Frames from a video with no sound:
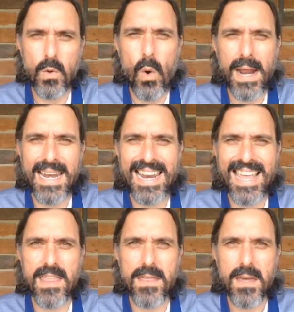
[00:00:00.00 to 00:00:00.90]
in
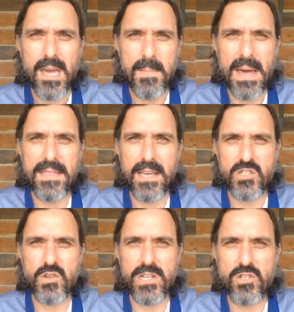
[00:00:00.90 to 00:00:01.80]
length about the
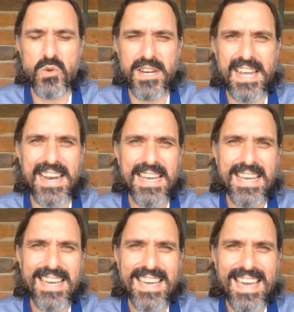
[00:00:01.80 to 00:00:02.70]
history of Trinidad.
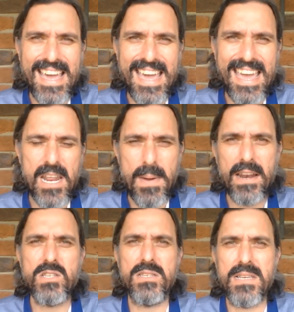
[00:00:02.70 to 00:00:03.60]
And
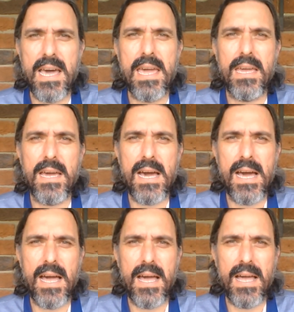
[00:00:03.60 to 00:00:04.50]
Habanos Jose,
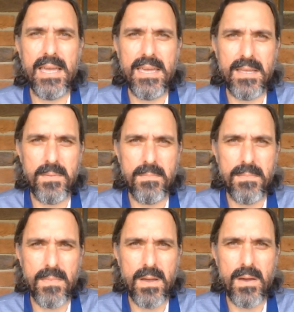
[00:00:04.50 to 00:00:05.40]
in
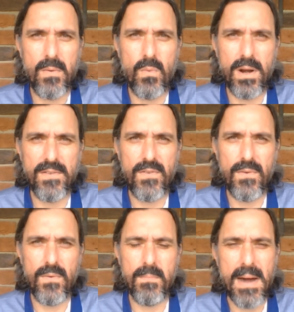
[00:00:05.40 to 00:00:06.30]
wanting
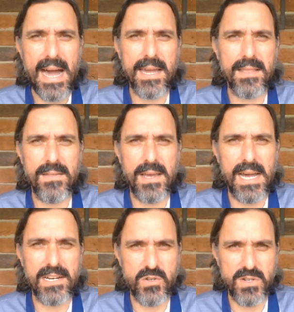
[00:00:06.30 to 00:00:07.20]
to market
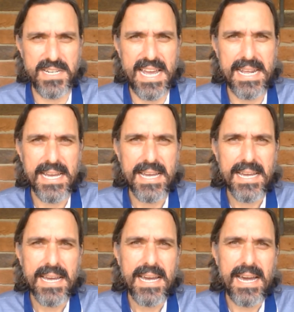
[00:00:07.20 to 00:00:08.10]
Trinidad
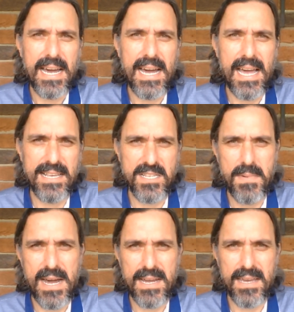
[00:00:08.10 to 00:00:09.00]
as a
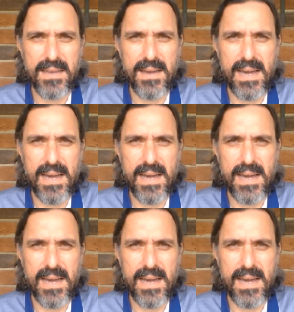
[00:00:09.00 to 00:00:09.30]
marker,